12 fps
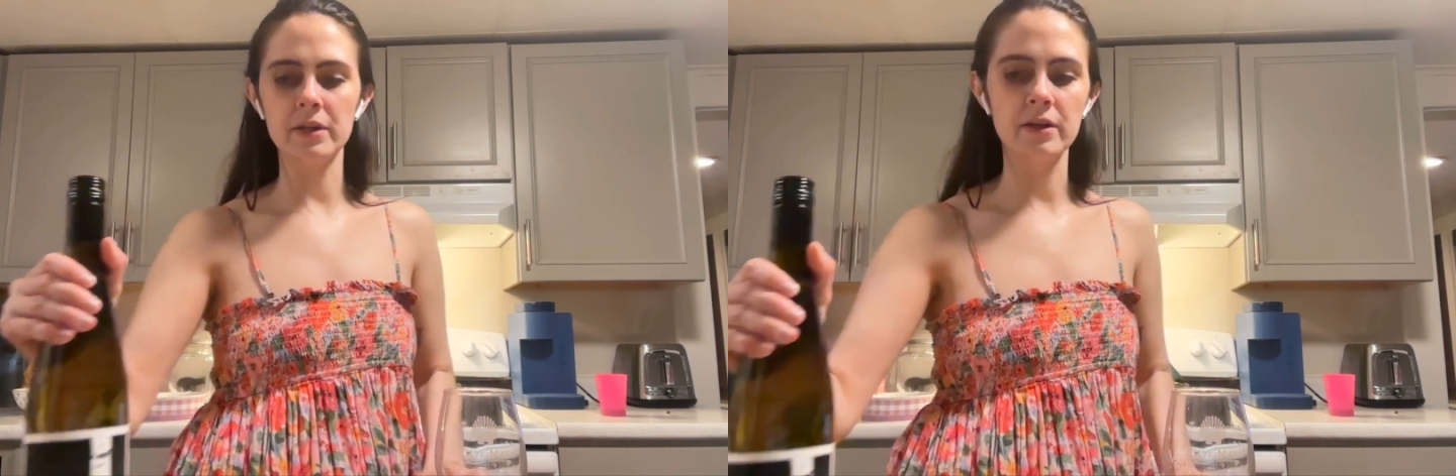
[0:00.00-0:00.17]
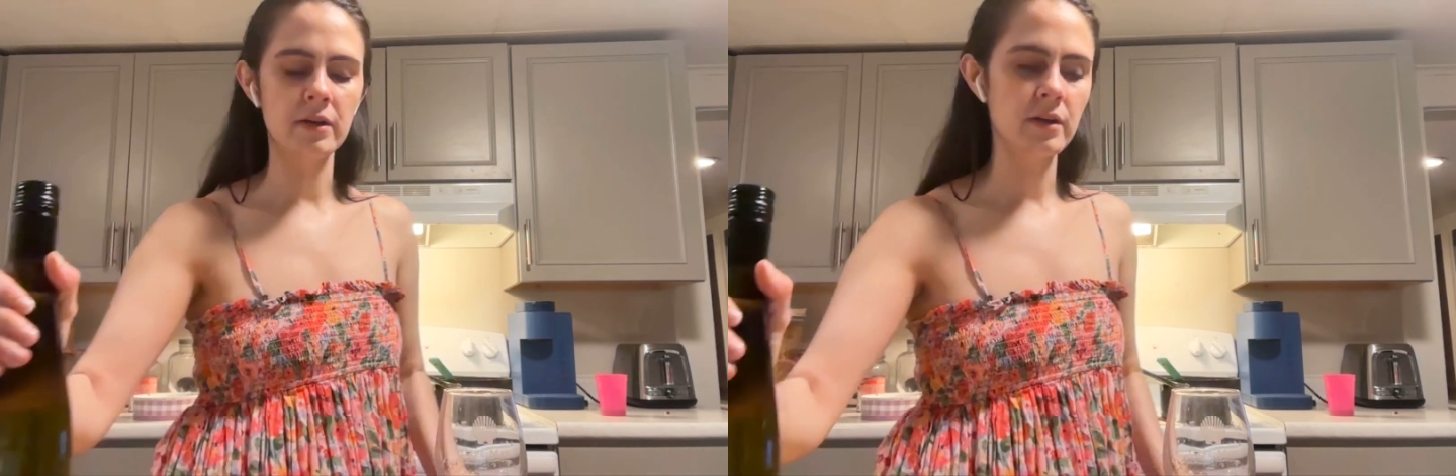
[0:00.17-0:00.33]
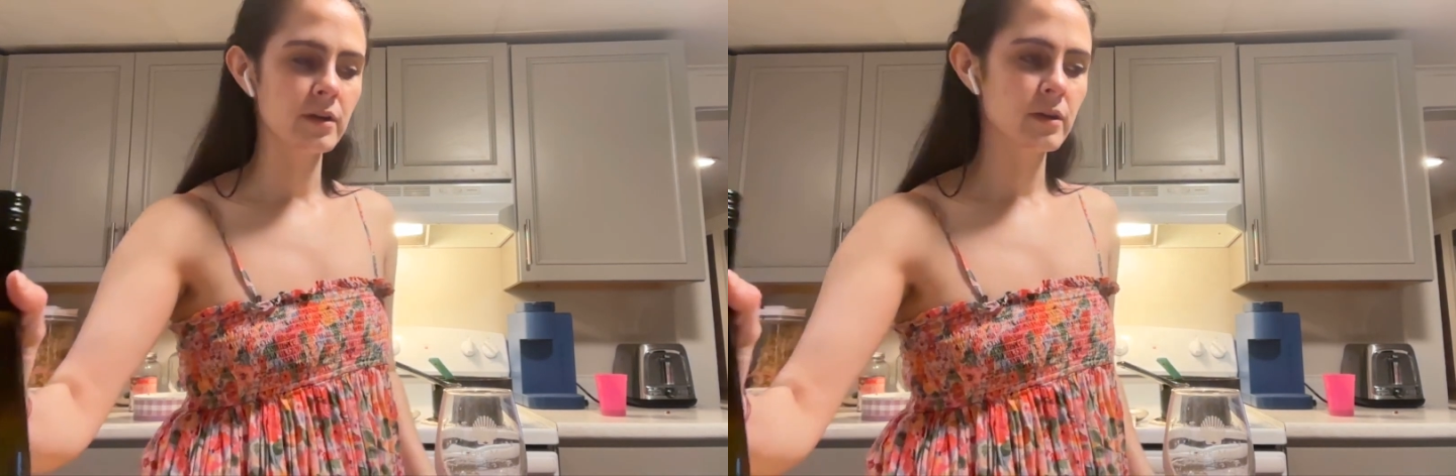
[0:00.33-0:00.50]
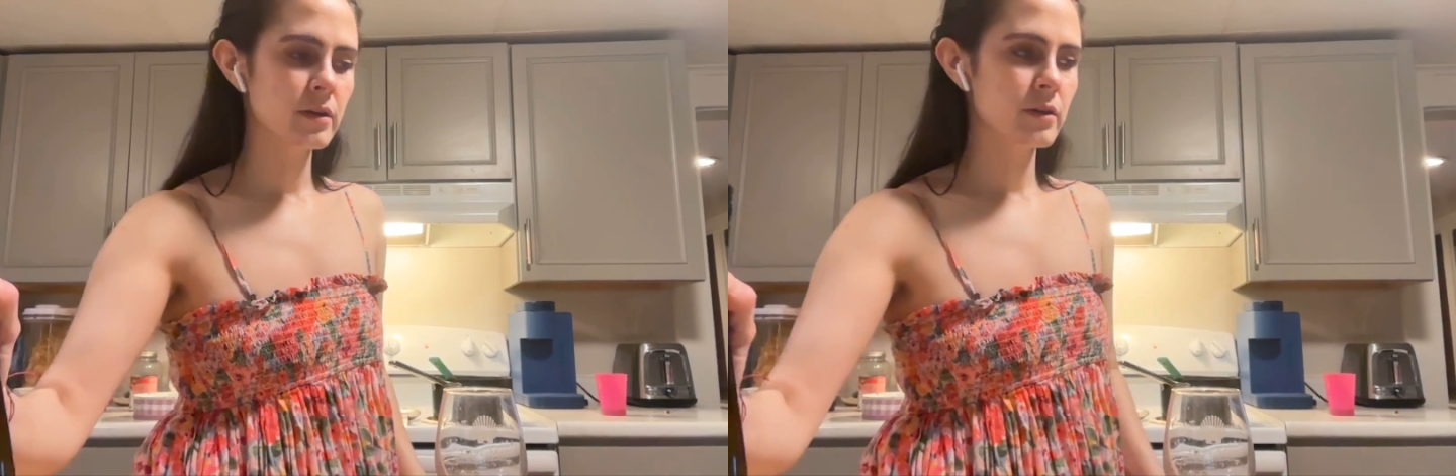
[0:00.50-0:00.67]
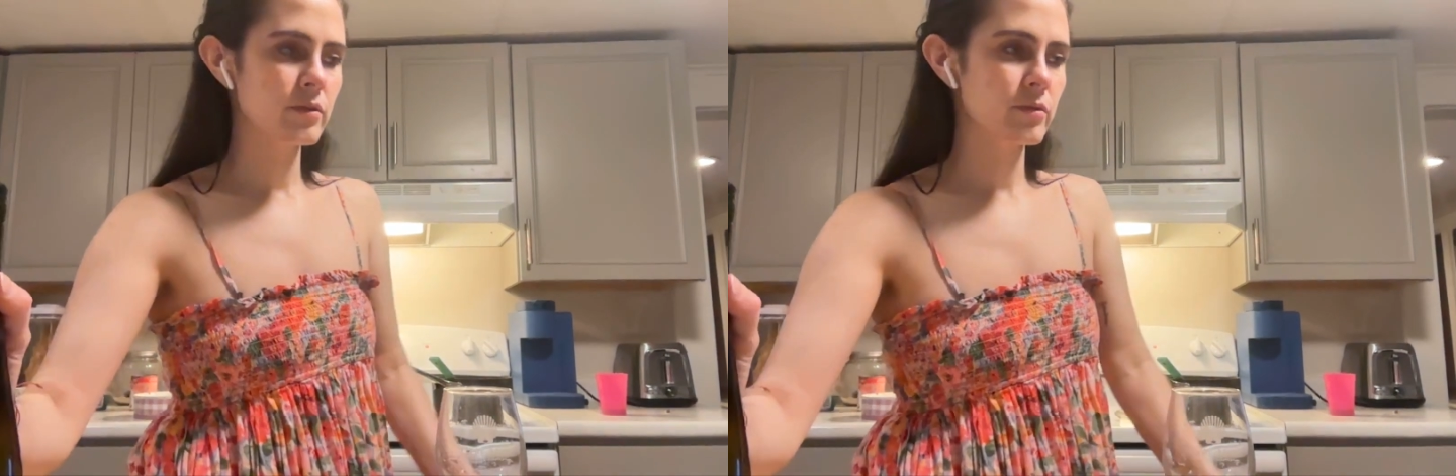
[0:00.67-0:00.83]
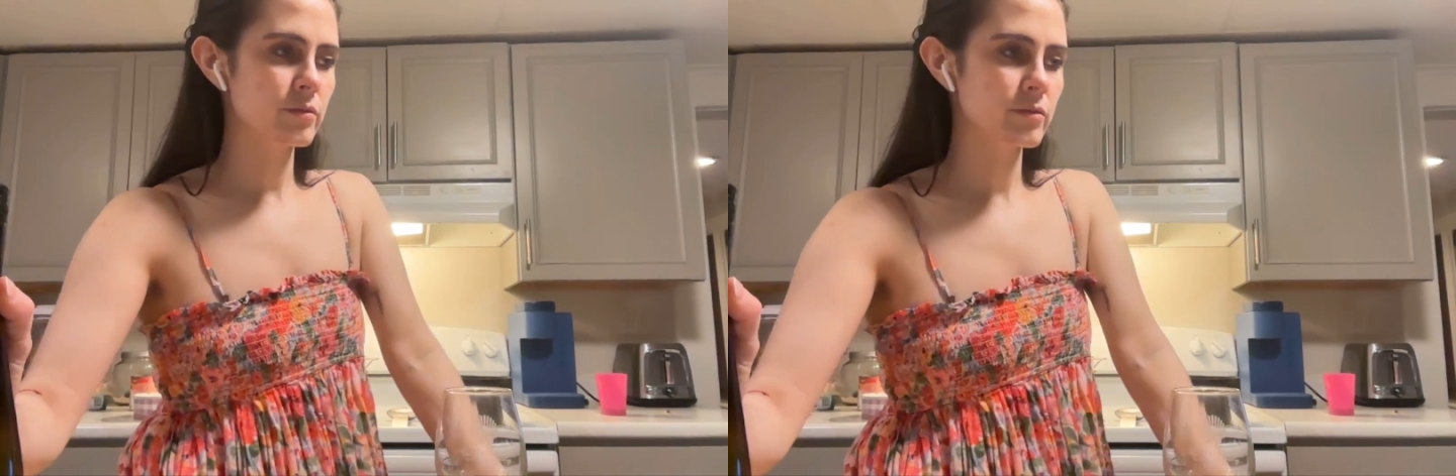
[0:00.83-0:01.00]
But
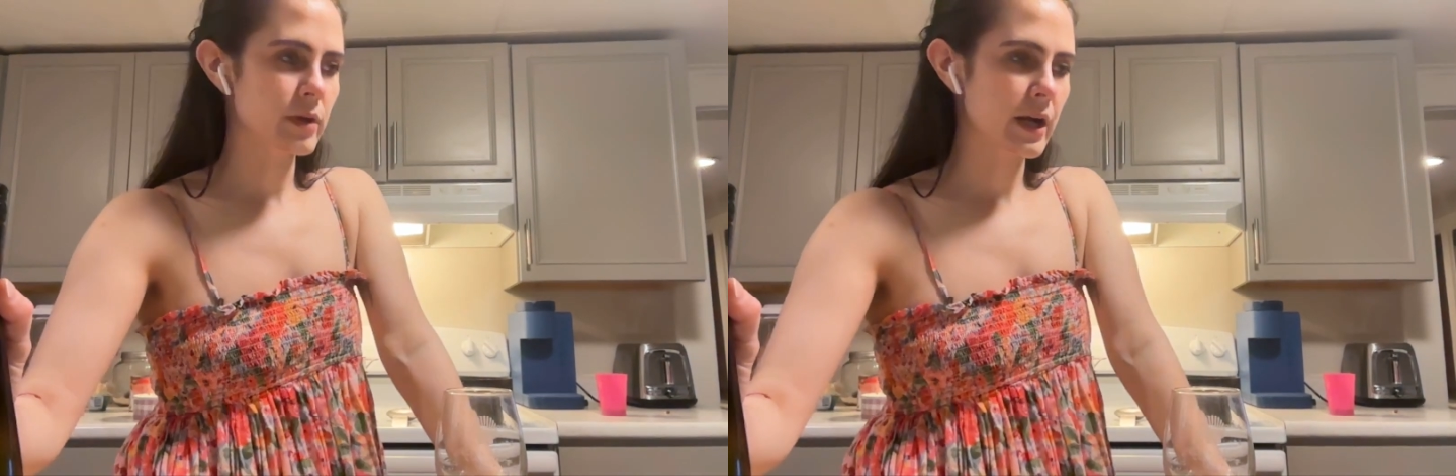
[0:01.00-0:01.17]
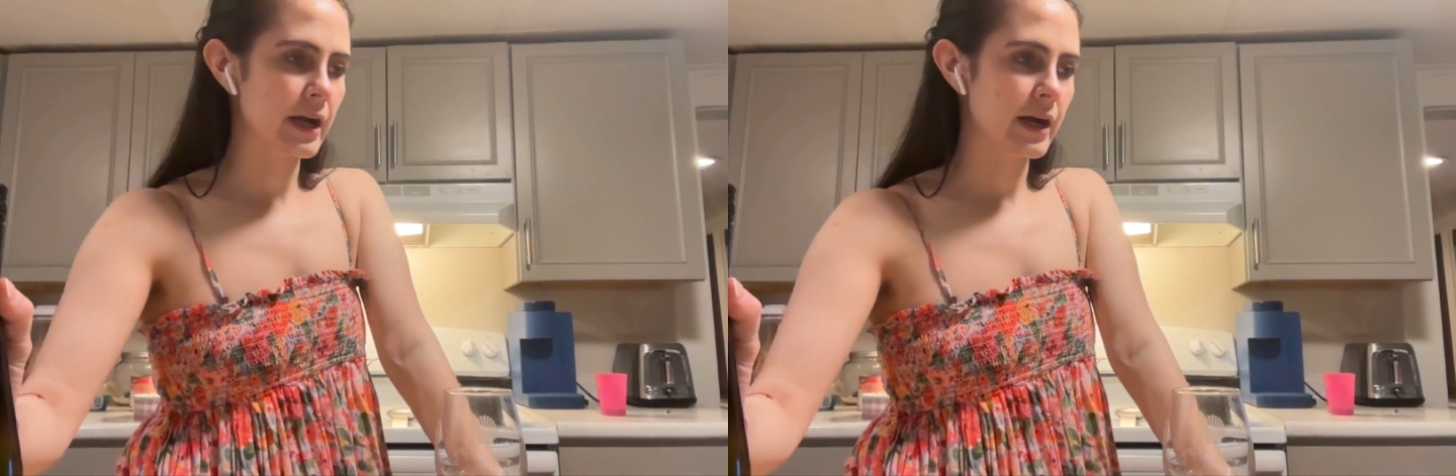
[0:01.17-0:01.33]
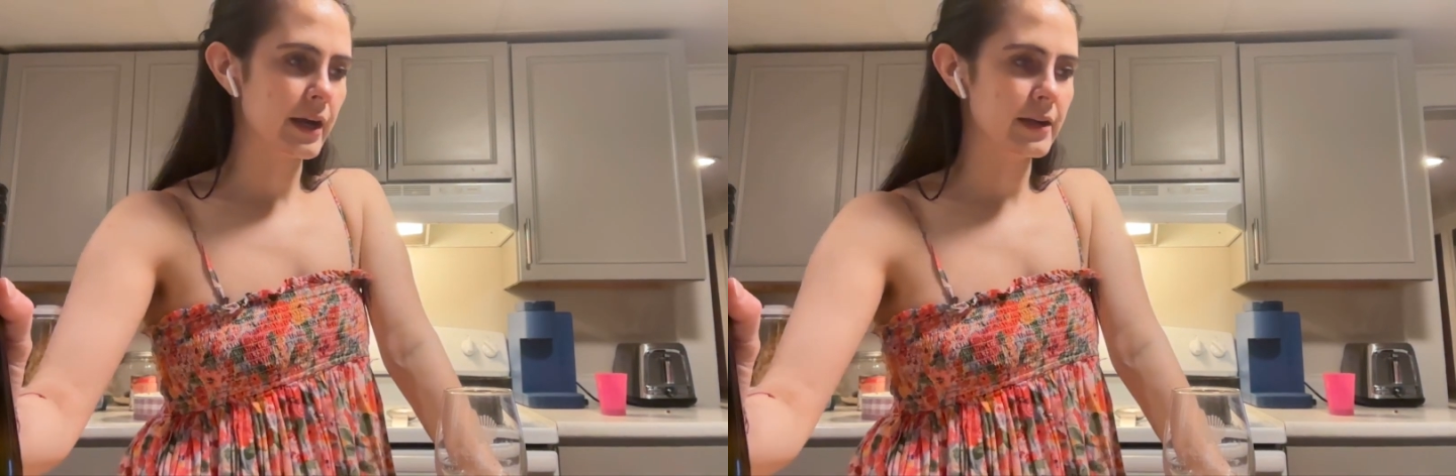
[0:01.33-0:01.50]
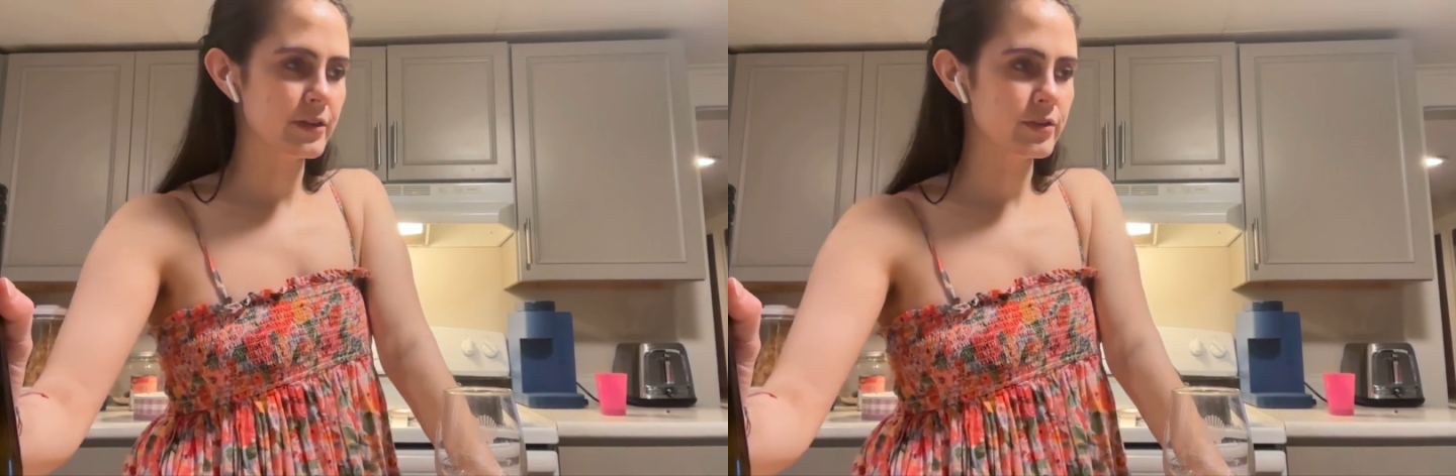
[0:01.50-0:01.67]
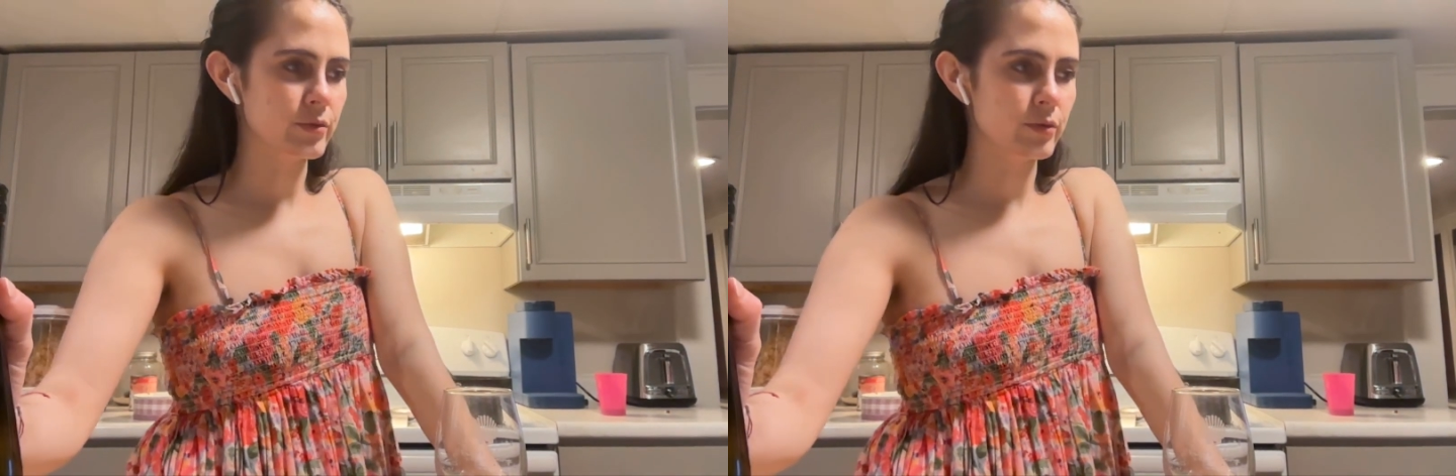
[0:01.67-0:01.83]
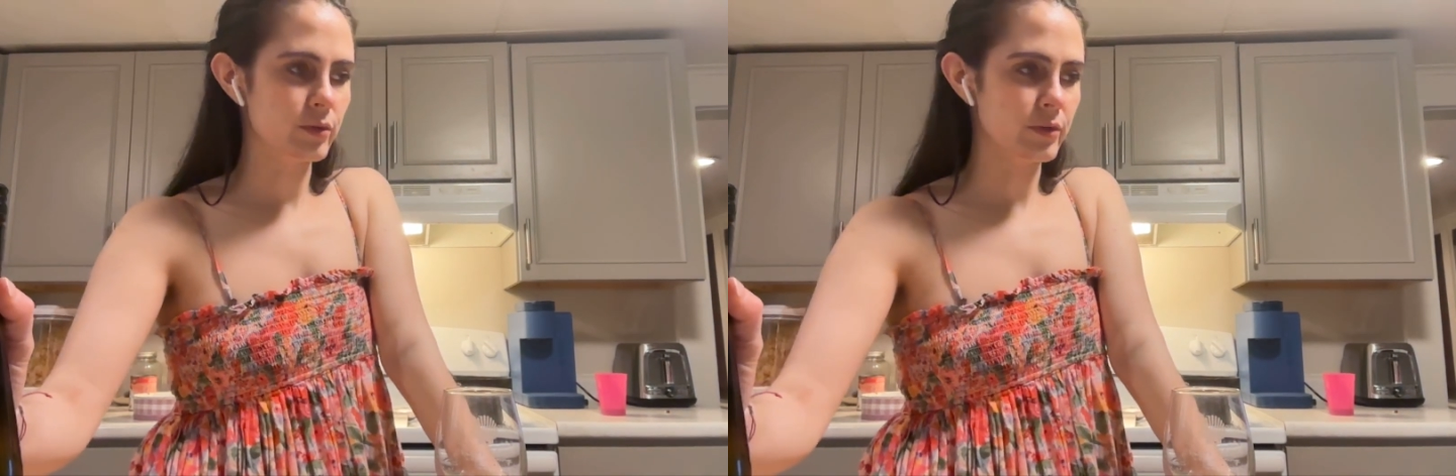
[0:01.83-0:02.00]
I need
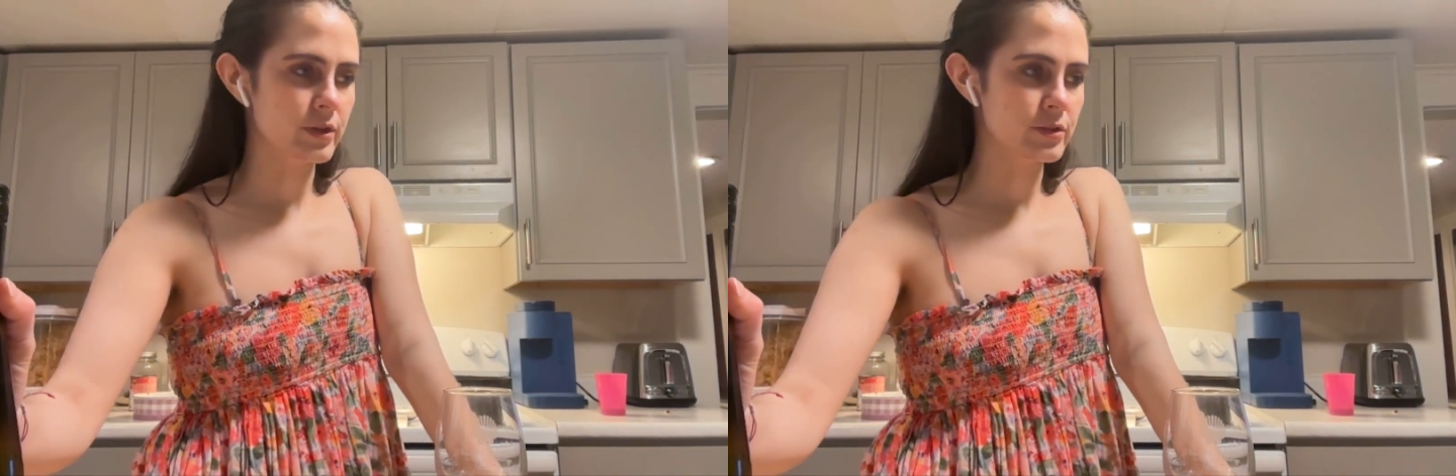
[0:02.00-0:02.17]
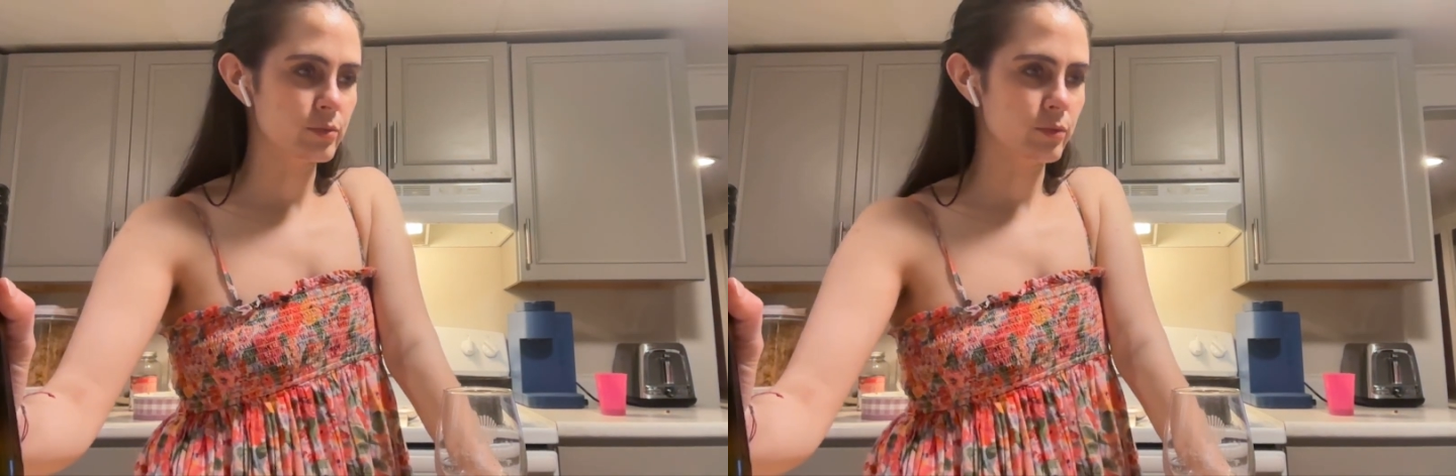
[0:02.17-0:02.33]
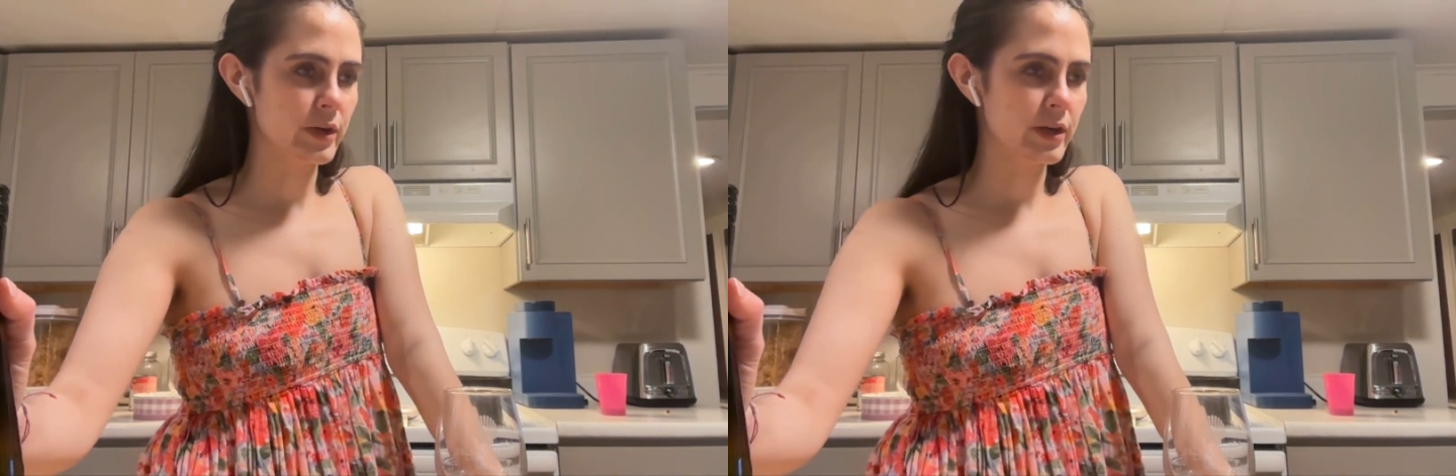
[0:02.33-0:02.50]
to Google this.